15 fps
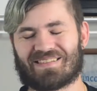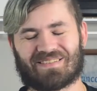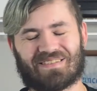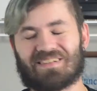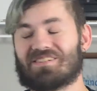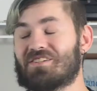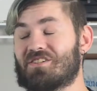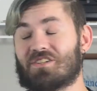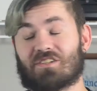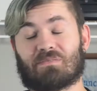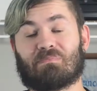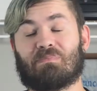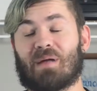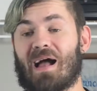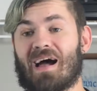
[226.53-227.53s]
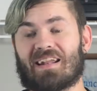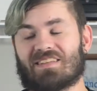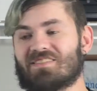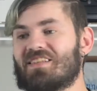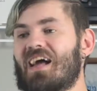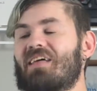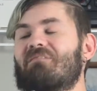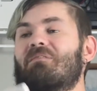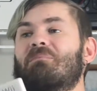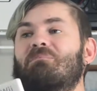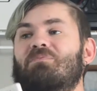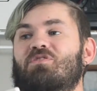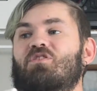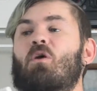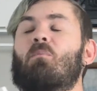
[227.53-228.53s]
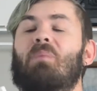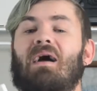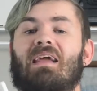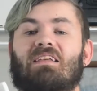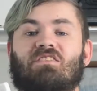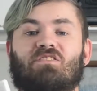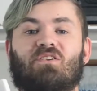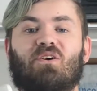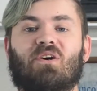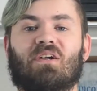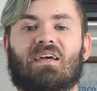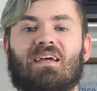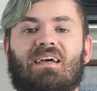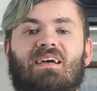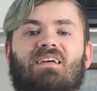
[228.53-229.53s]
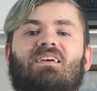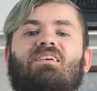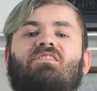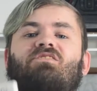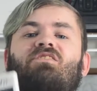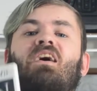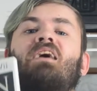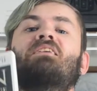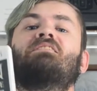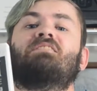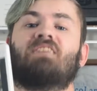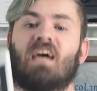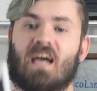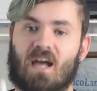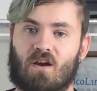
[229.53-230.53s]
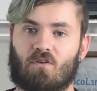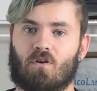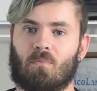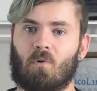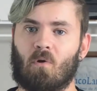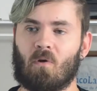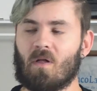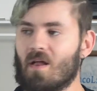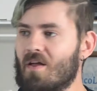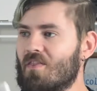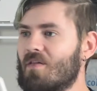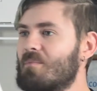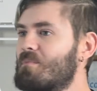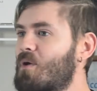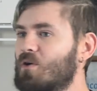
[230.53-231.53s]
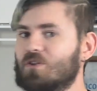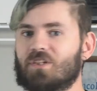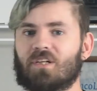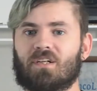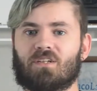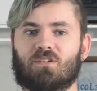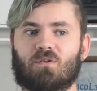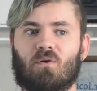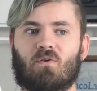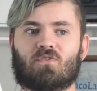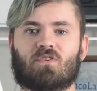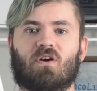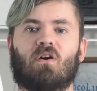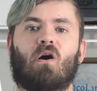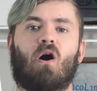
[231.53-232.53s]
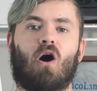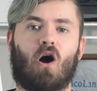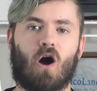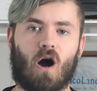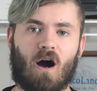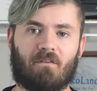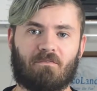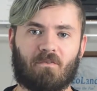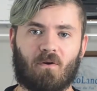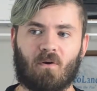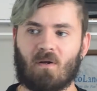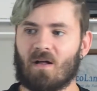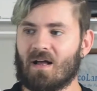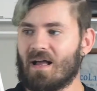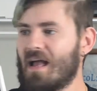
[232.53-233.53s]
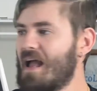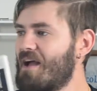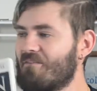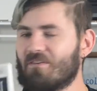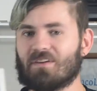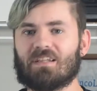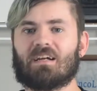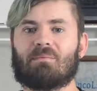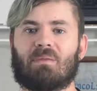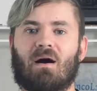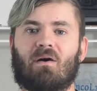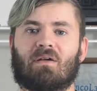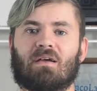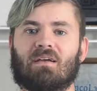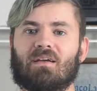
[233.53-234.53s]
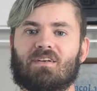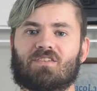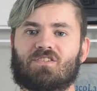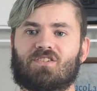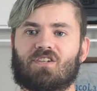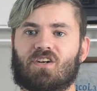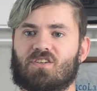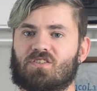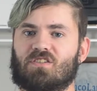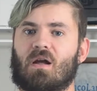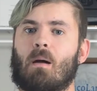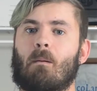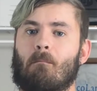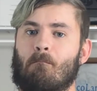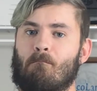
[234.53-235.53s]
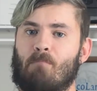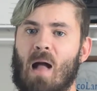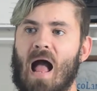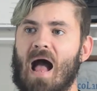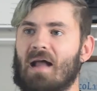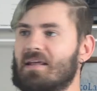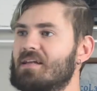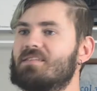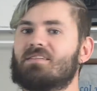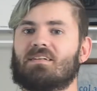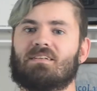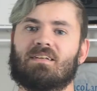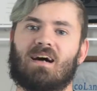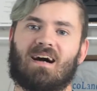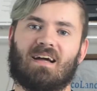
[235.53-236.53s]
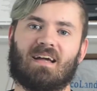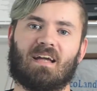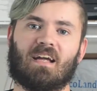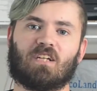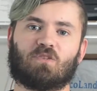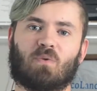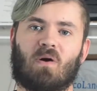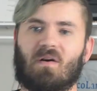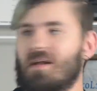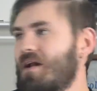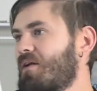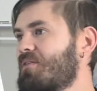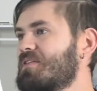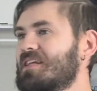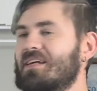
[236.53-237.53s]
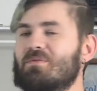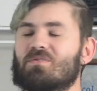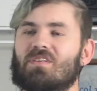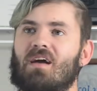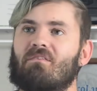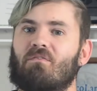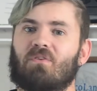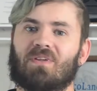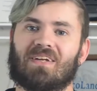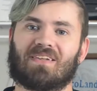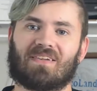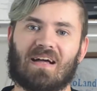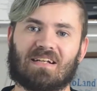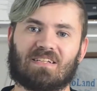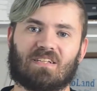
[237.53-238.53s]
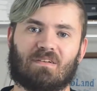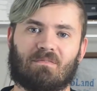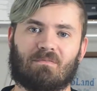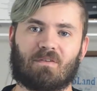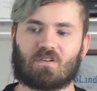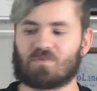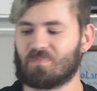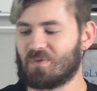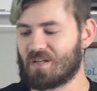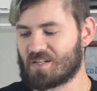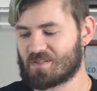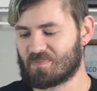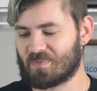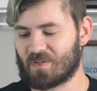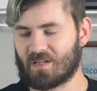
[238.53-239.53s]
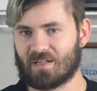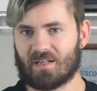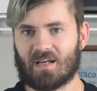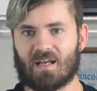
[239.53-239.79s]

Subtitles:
it's just bad. It's not even so bad it's good. It is terrible. The motion controls are awful. Everything about it is just bad. It did not age well, and I don't even think it was ever really liked in the first place, but